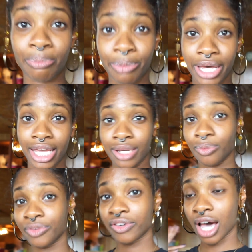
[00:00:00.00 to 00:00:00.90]
but
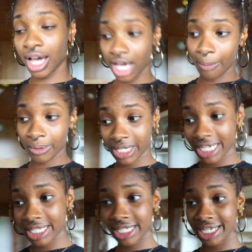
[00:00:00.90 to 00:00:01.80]
we've got a couple
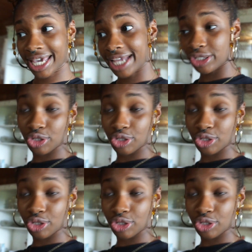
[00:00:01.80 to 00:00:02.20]
days to get